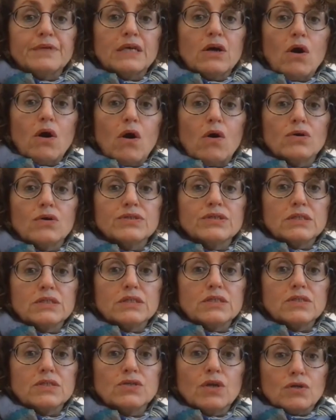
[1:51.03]
because
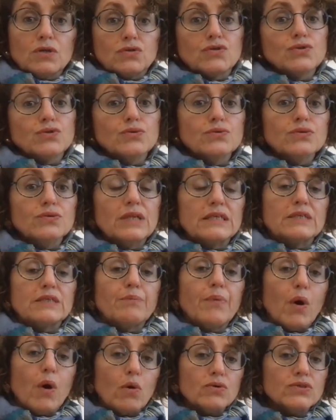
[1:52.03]
it is not true that